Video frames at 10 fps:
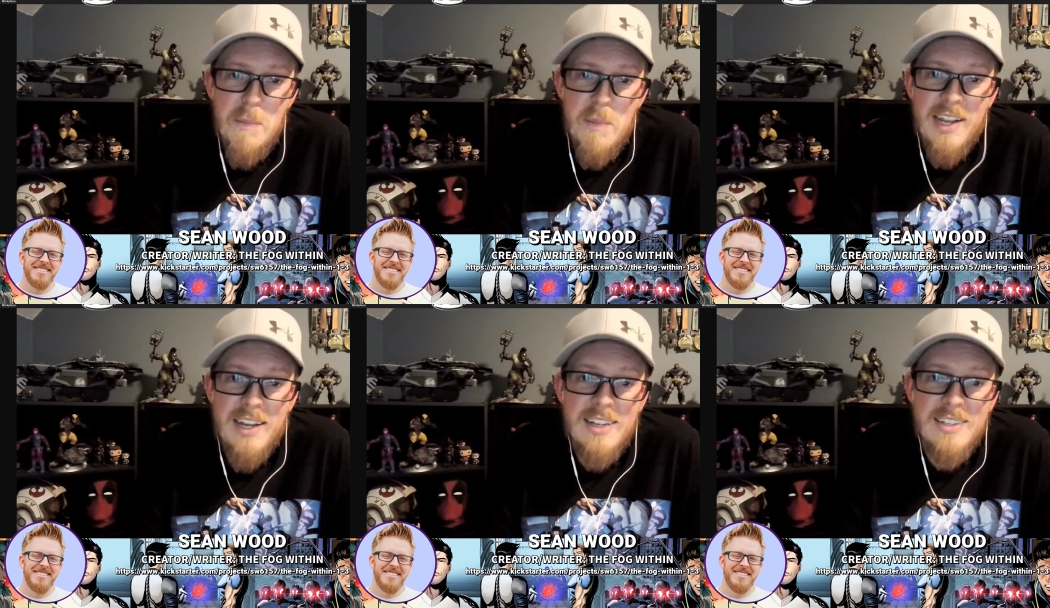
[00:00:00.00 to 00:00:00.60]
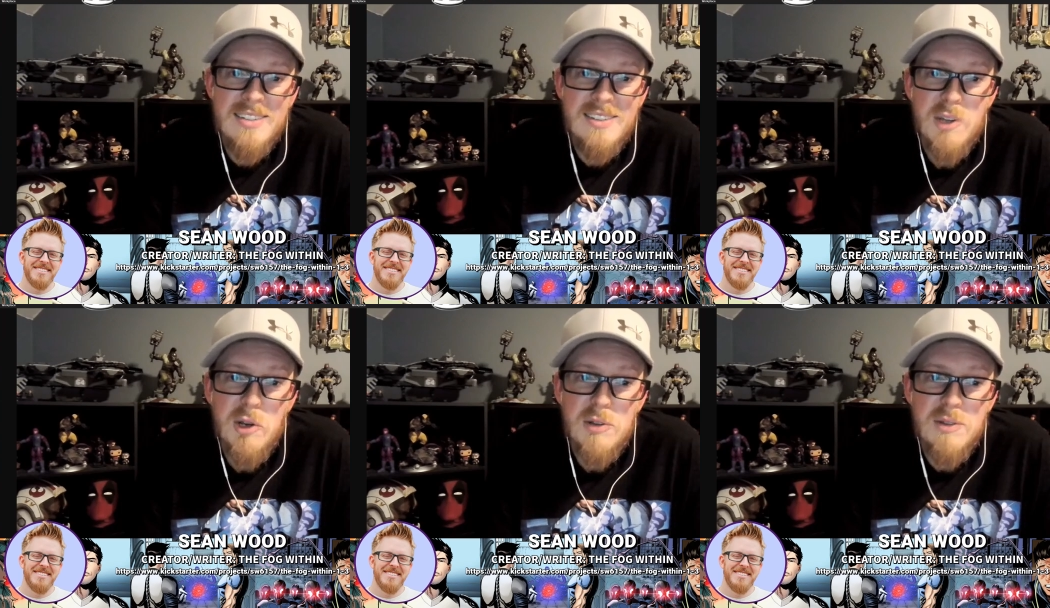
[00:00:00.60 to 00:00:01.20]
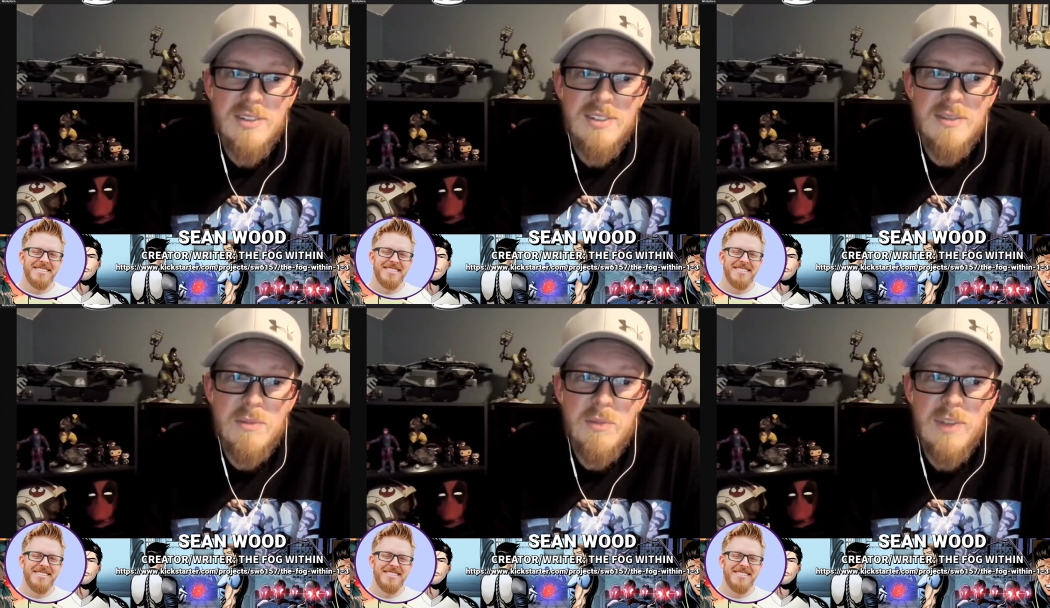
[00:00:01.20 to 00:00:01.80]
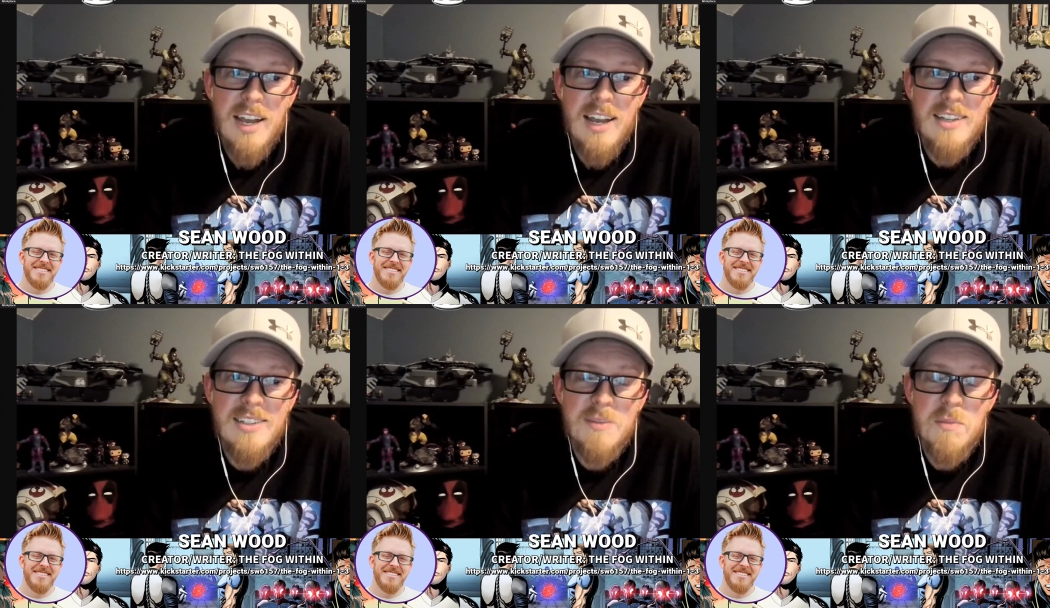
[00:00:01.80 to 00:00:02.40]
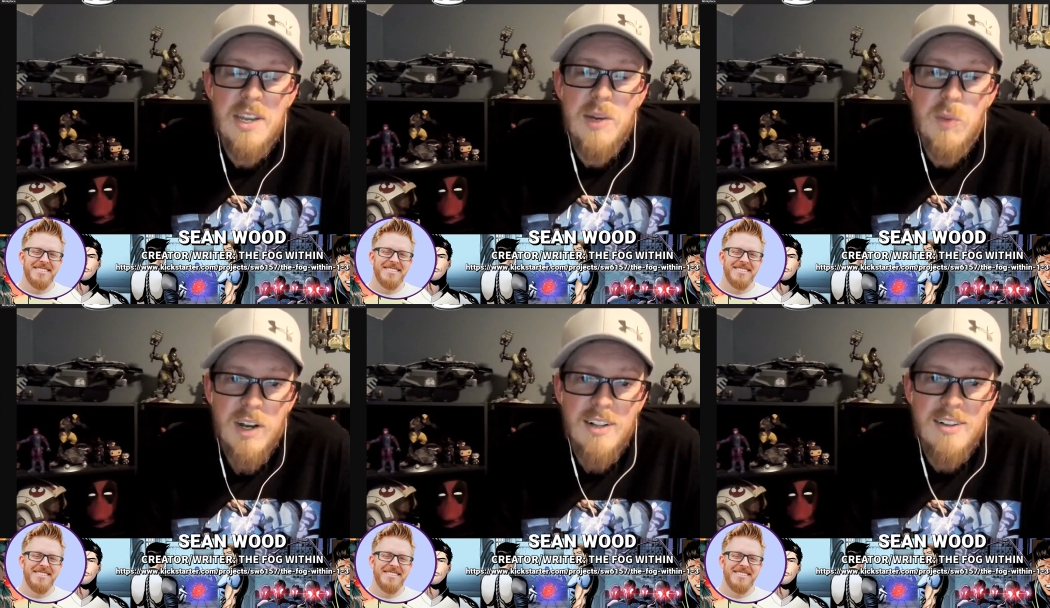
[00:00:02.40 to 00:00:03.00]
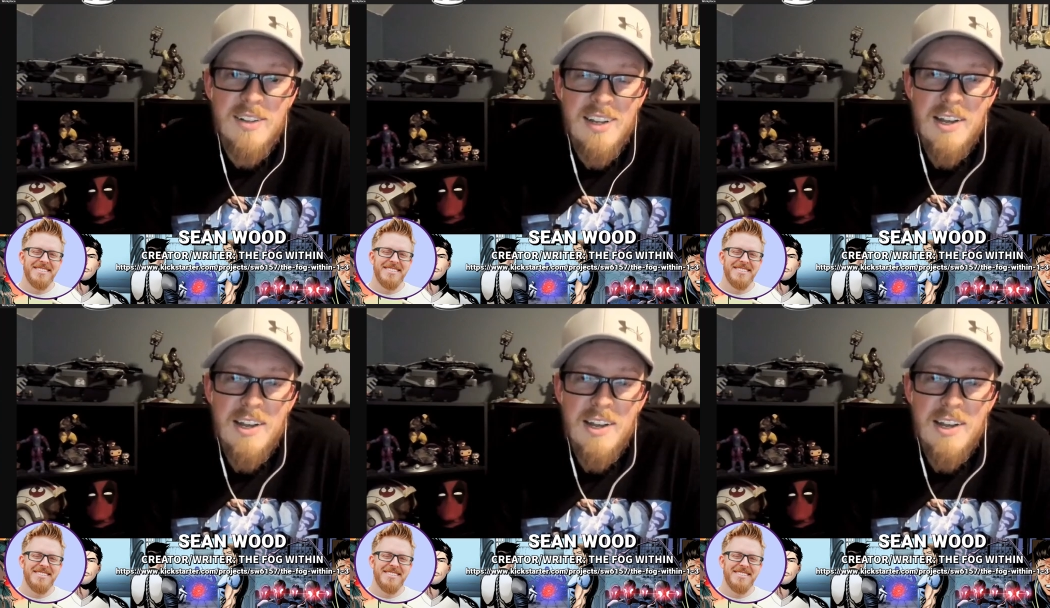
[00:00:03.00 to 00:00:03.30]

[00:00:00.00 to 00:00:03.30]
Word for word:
Speaker 1: Because those guys mean well,